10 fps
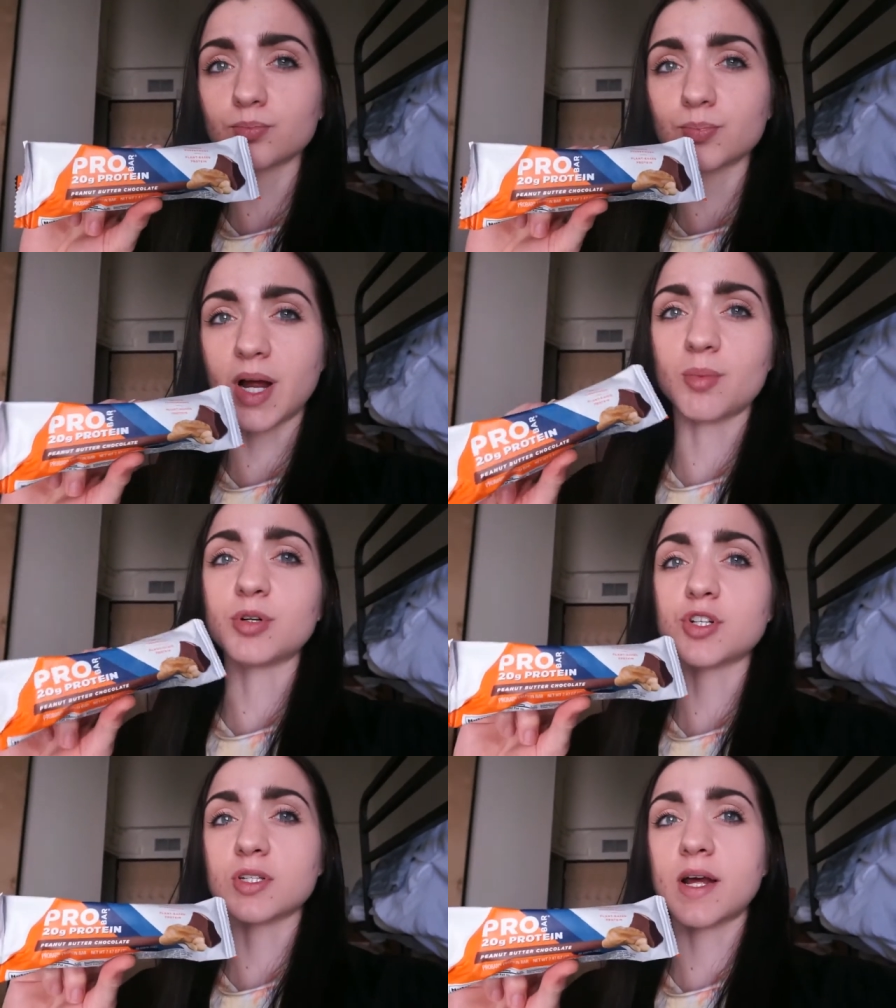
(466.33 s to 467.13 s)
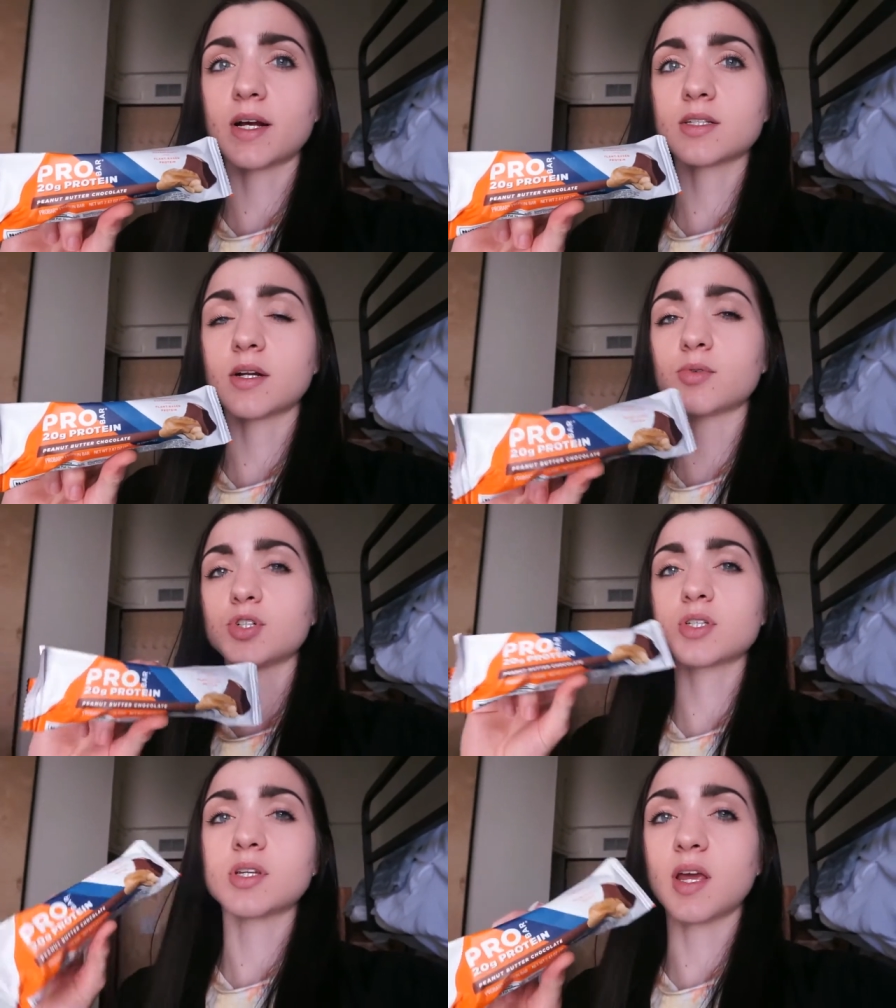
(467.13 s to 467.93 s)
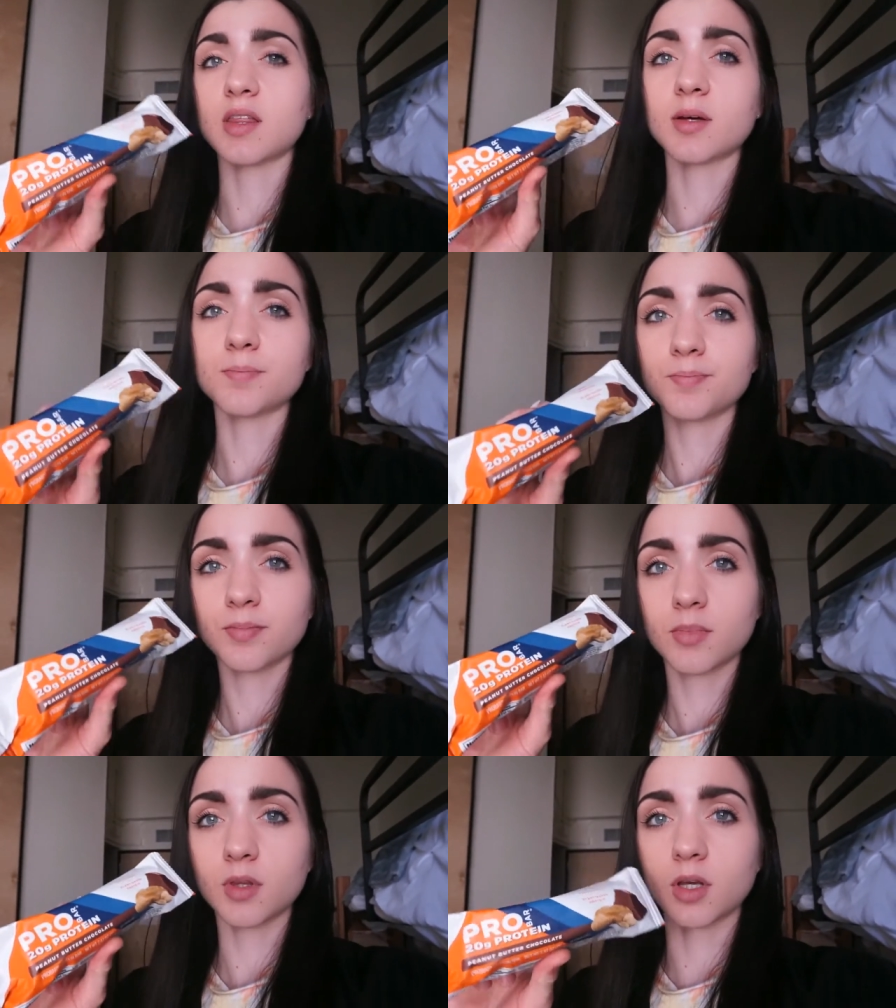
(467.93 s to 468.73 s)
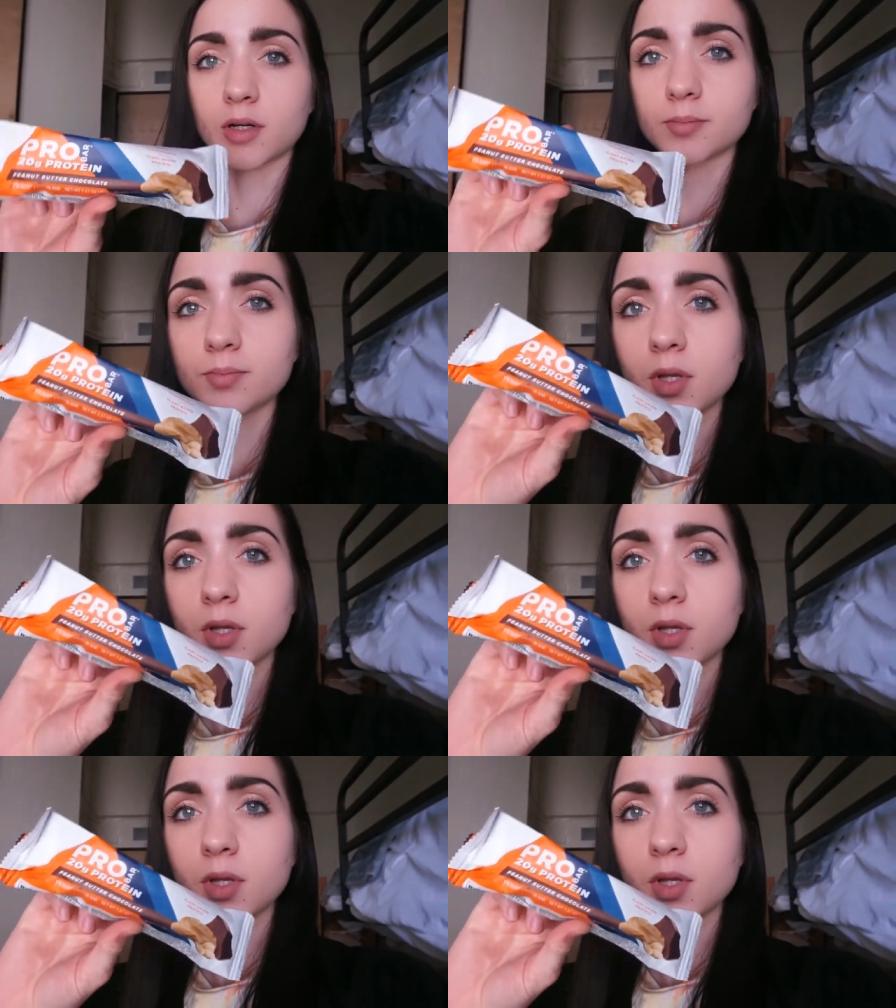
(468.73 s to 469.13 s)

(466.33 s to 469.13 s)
had a bunch of snacks and I would just take them, you know.